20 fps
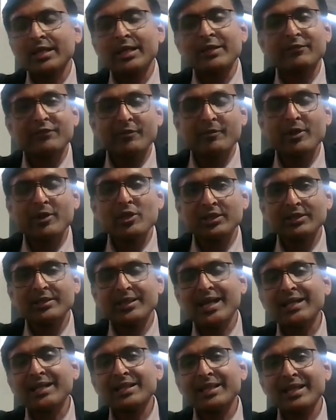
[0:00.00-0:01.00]
the information
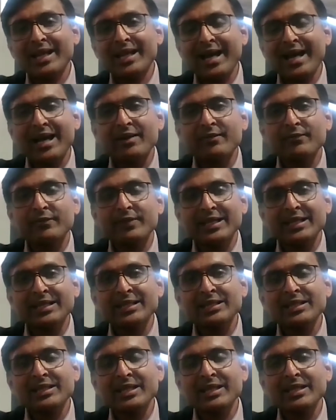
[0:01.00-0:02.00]
that they have
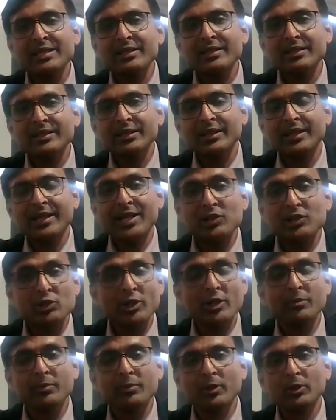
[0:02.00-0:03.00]
in the
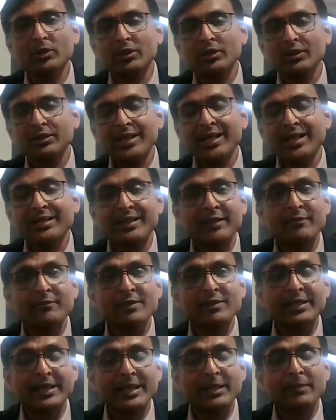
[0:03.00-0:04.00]
ledger book that they
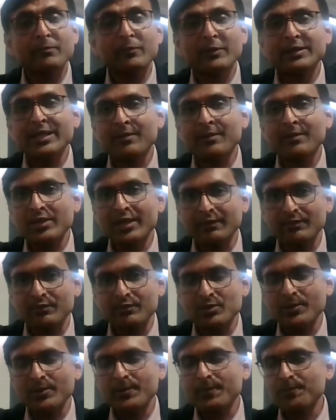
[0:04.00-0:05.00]
will keep with
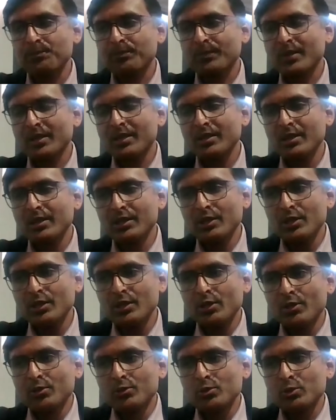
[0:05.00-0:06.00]
themselves.
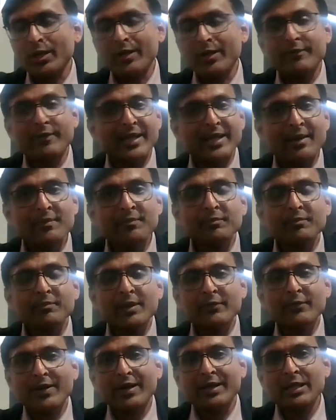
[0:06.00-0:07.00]
So every time
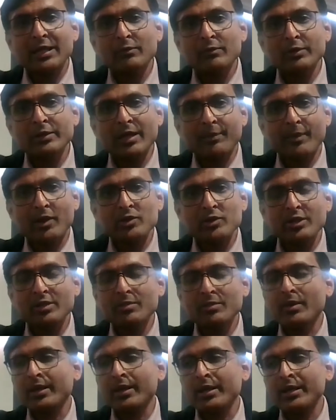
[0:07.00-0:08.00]
my father would
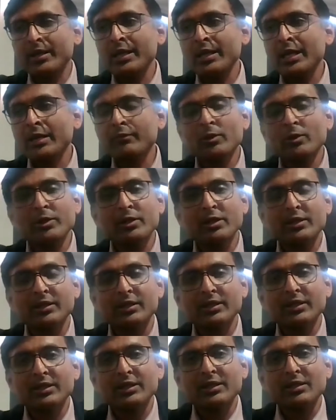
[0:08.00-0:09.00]
deposit money, he would
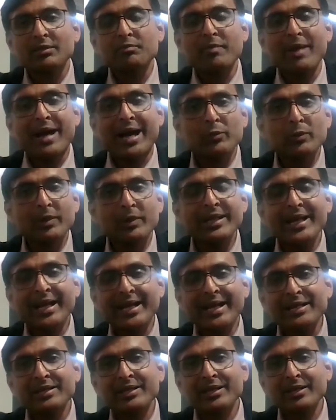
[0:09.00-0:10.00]
manually
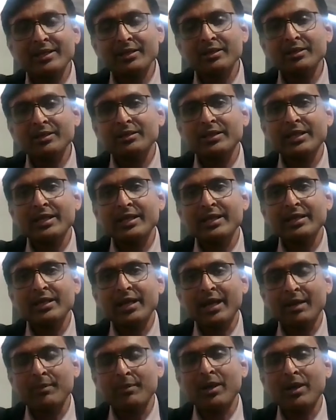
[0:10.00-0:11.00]
enter
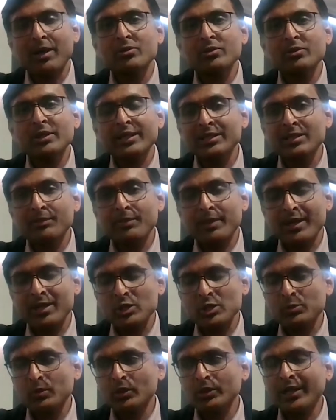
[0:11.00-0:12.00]
the amount in the
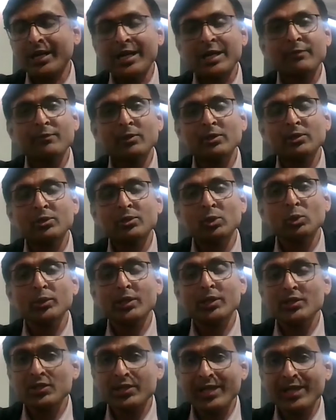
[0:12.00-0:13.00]
passbook, and he will do
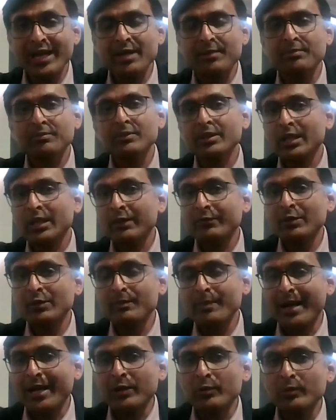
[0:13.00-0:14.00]
the same. He will
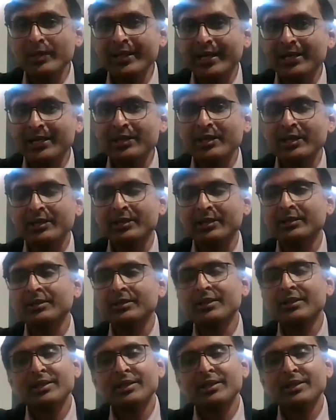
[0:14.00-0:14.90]
manually enter